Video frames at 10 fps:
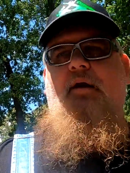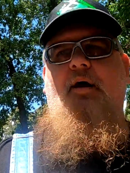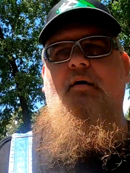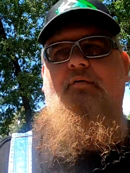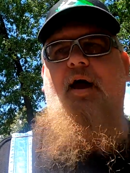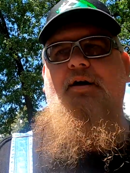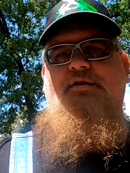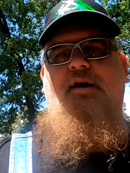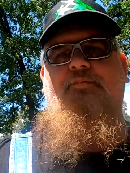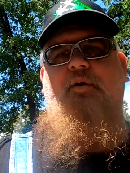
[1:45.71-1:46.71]
I've got
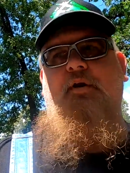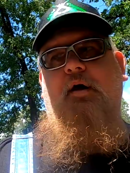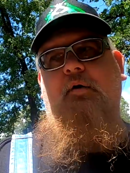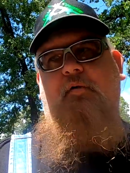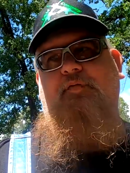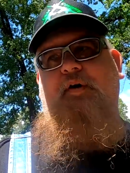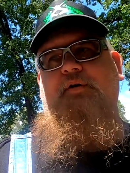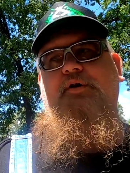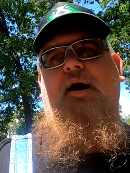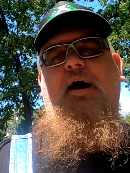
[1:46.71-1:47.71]
something new I'm
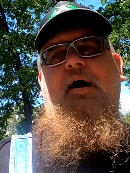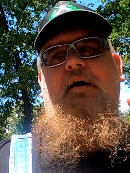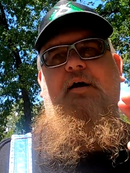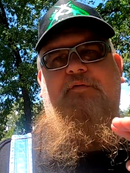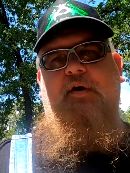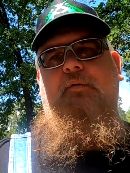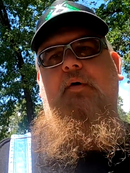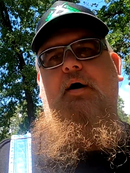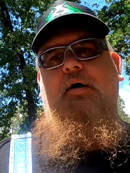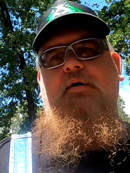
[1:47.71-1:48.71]
finna try. If it
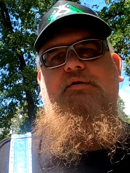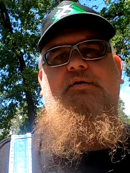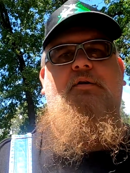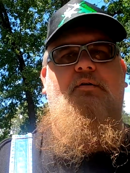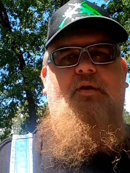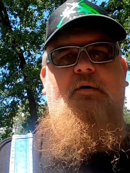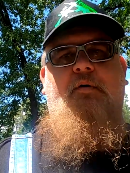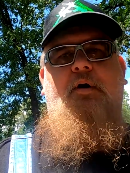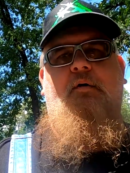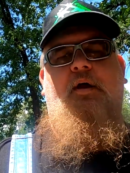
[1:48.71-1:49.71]
works, then
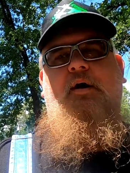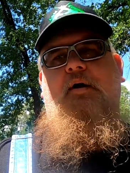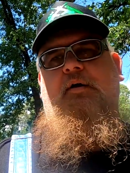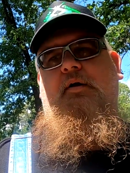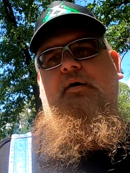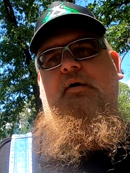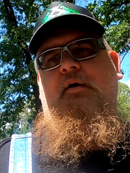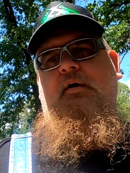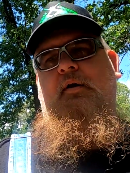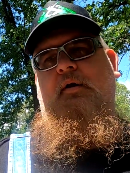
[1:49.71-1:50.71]
we're gonna get under it,
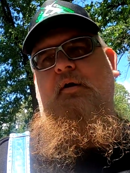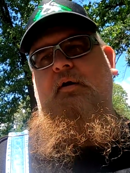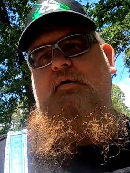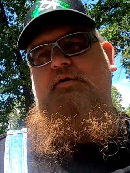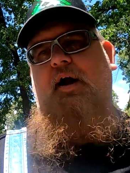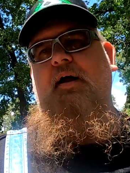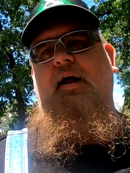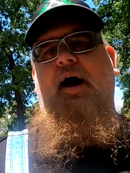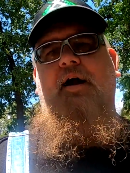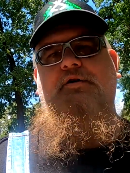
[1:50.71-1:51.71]
drain
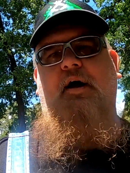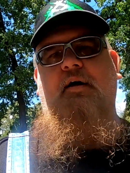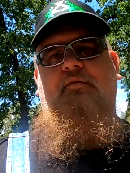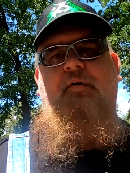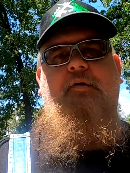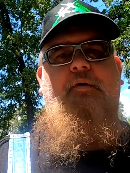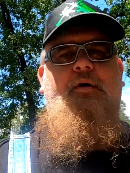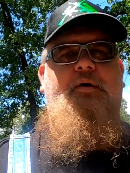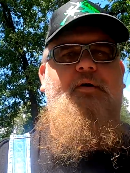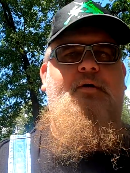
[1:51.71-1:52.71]
the hydraulic
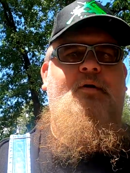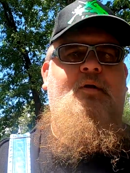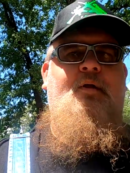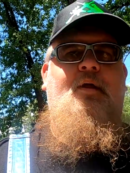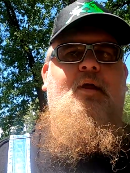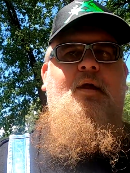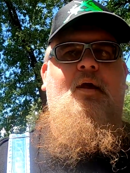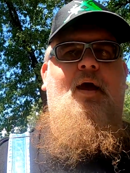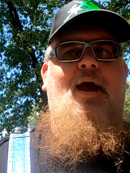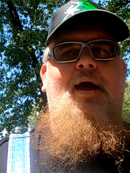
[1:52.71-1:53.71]
fluid,
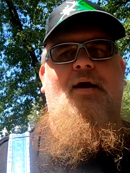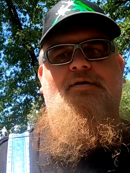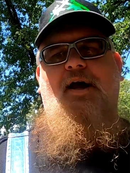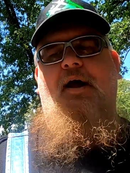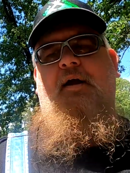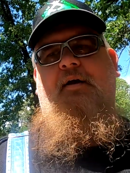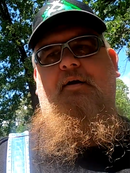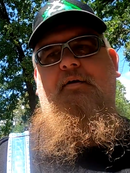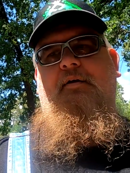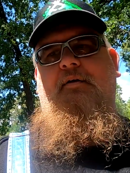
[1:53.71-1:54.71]
and take
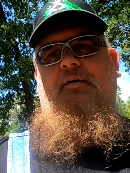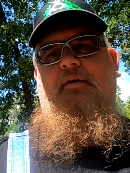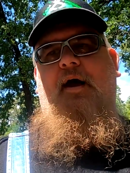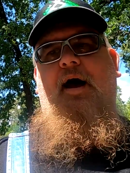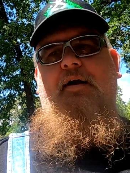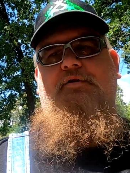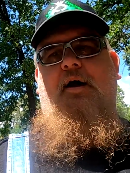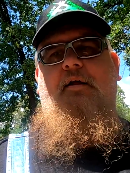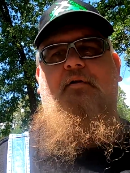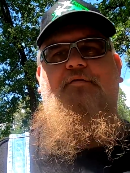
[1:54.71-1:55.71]
the
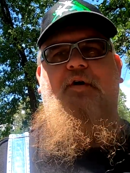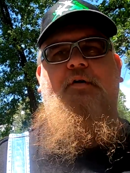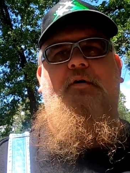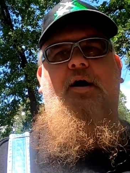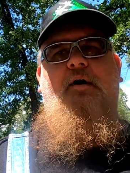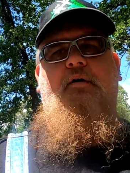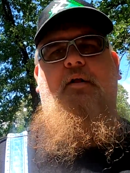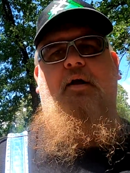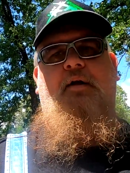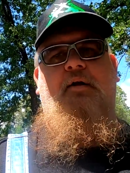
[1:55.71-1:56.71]
hydraulic filter out and
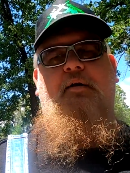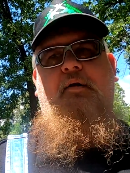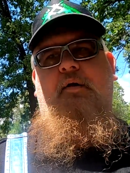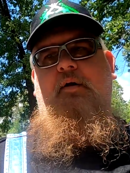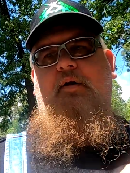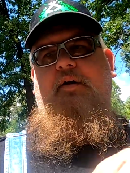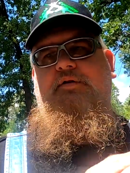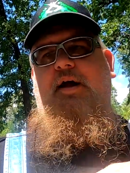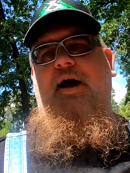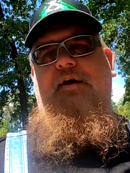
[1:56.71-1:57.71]
clean it.
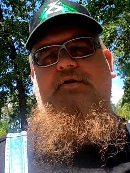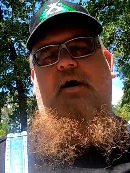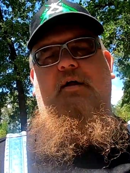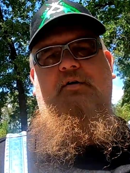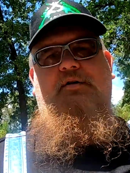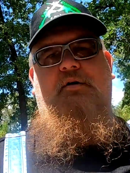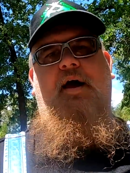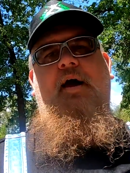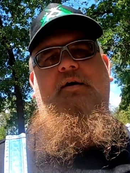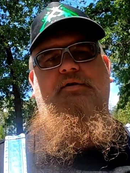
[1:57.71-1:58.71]
Because the hydraulics are
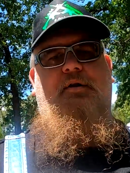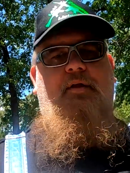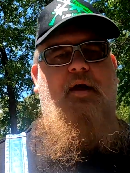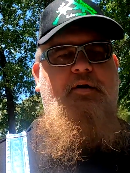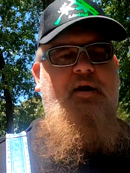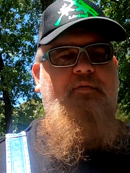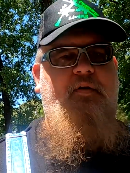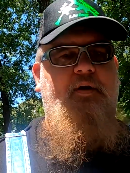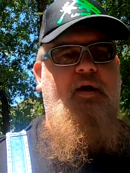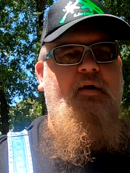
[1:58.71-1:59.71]
nasty. They
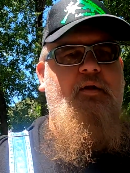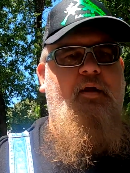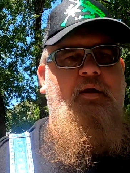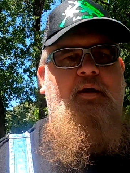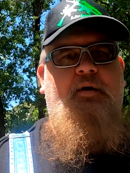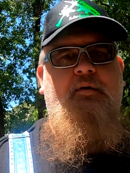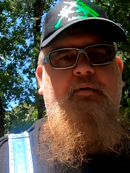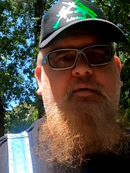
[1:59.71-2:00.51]
definitely need clean.